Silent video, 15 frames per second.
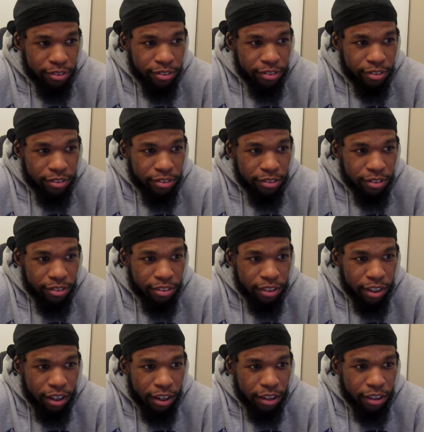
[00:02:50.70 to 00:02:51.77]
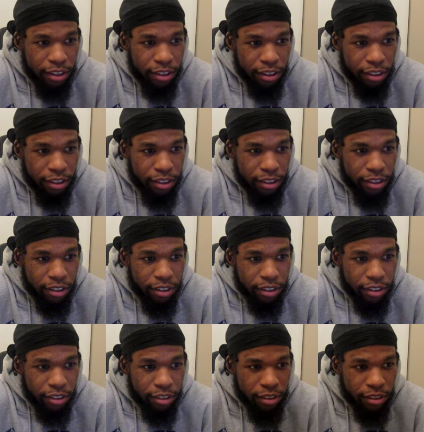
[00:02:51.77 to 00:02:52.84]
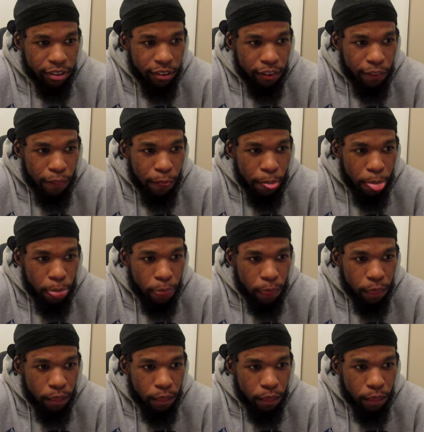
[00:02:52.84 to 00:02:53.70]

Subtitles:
(no one is talking)